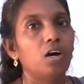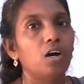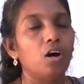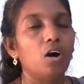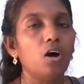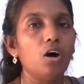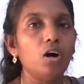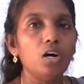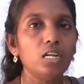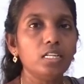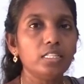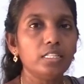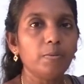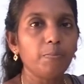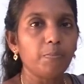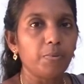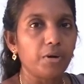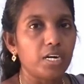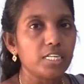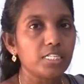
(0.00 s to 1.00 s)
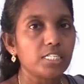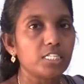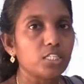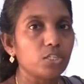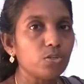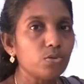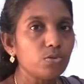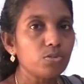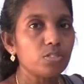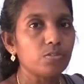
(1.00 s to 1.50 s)
All the parts
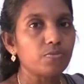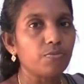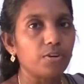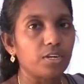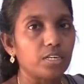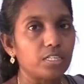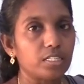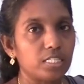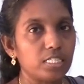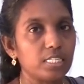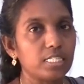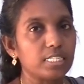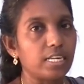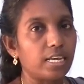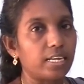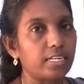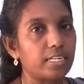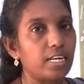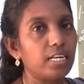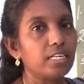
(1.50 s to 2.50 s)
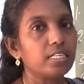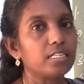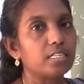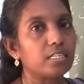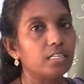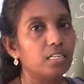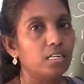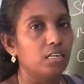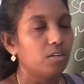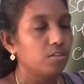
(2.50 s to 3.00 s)
used for this technique,
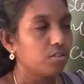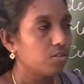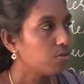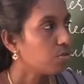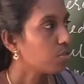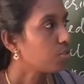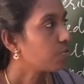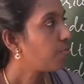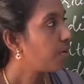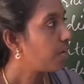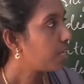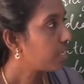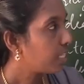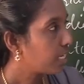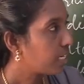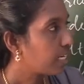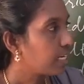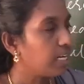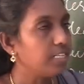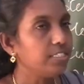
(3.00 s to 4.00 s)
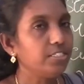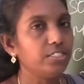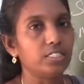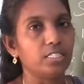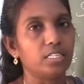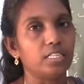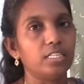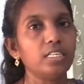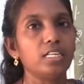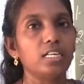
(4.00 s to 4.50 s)
used for the
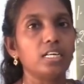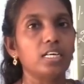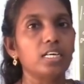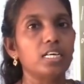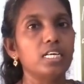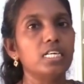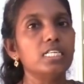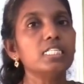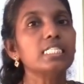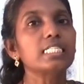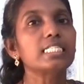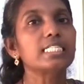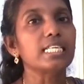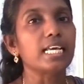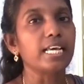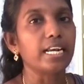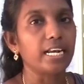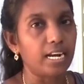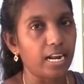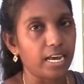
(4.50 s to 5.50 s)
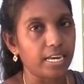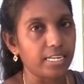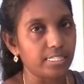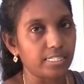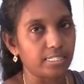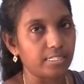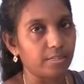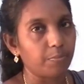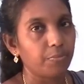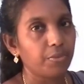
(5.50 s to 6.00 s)
culture, is
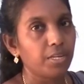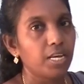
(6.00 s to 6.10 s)
sterilized.